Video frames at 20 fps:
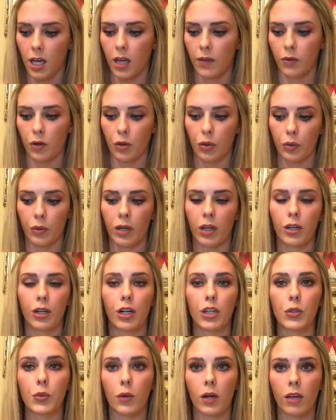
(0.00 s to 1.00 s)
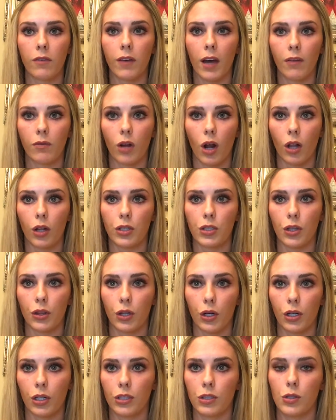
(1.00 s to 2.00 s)
for
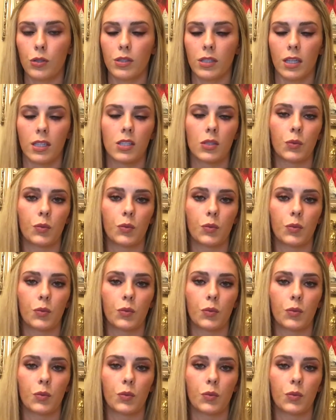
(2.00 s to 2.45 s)
$325.32